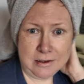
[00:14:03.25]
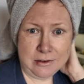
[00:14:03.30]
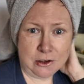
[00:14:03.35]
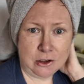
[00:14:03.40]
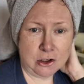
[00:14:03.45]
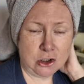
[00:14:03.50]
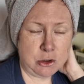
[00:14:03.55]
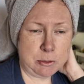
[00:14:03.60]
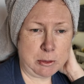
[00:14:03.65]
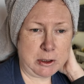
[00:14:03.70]

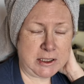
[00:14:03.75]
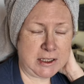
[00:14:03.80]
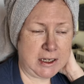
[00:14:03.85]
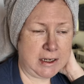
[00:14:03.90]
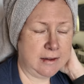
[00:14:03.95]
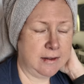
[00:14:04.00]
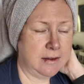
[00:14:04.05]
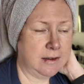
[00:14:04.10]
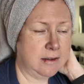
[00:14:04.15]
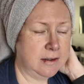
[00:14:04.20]
I'll go do my
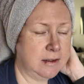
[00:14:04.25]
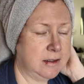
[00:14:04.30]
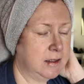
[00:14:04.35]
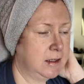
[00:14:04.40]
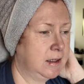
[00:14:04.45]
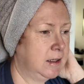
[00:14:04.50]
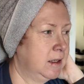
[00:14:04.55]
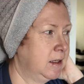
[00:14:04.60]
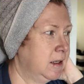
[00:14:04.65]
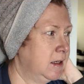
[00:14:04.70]
teeth and
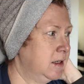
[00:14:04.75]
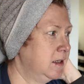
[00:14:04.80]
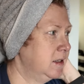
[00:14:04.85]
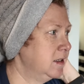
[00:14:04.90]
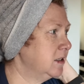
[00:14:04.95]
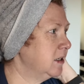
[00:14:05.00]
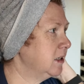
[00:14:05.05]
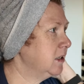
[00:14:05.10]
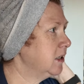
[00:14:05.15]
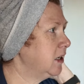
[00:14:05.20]

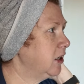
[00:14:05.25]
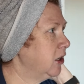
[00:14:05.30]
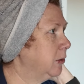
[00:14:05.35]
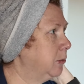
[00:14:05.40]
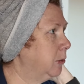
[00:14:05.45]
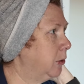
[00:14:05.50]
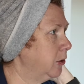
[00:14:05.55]
skincare and